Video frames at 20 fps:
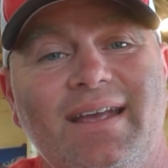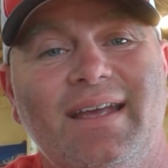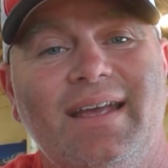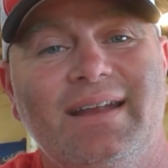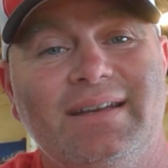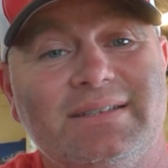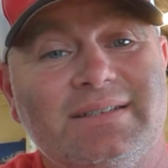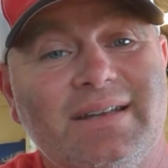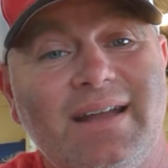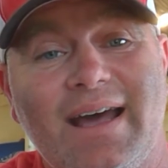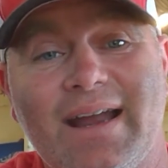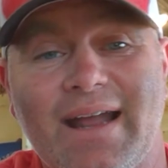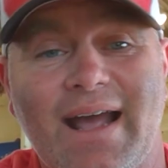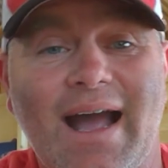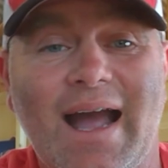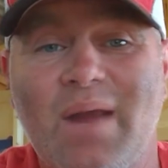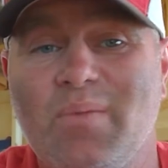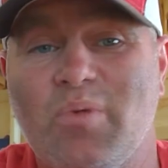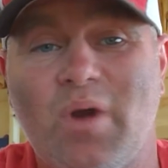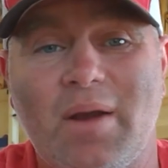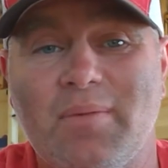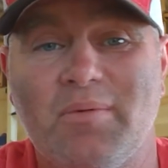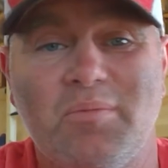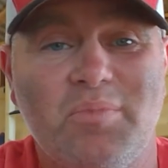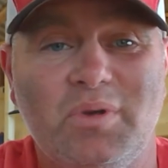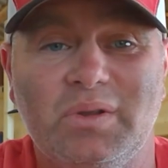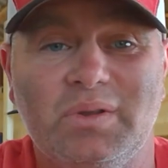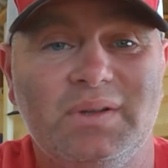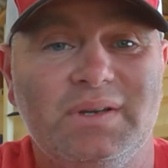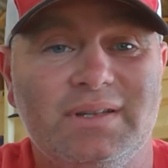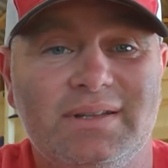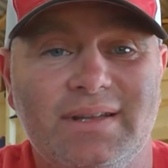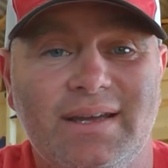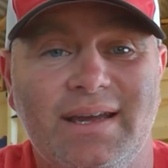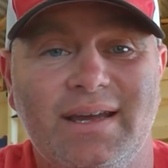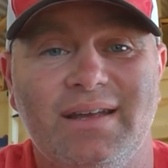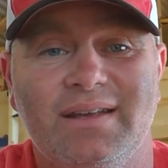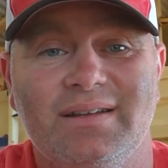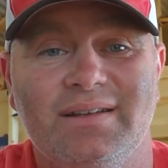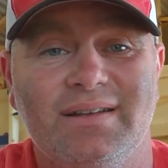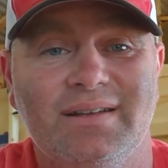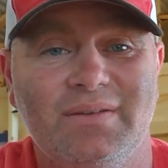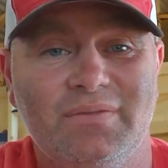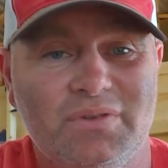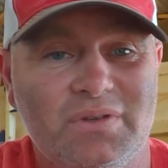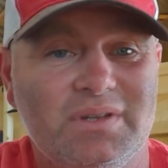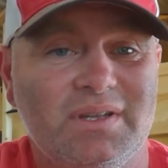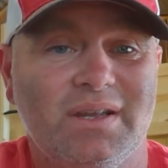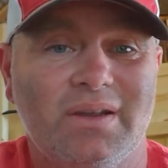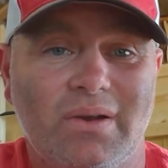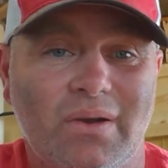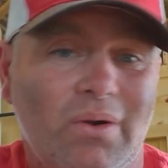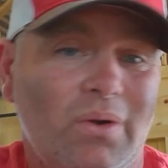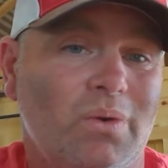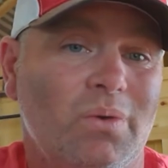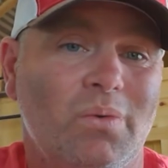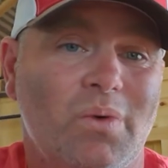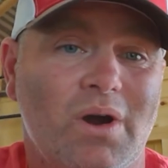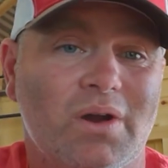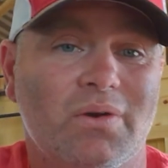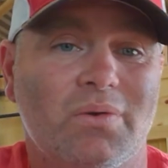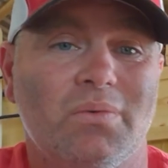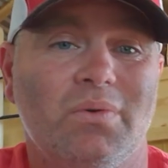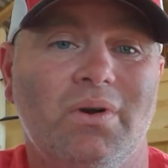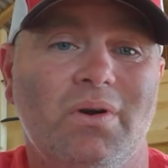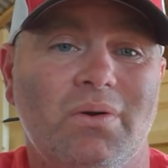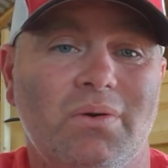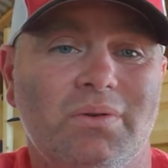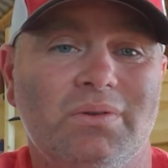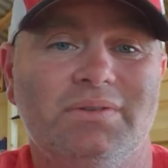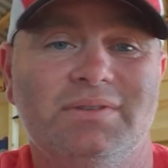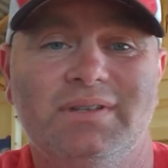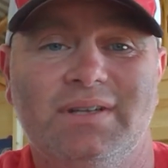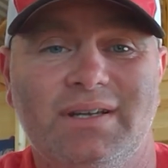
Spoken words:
It's not a high probability that if you dig a hole, water will hold.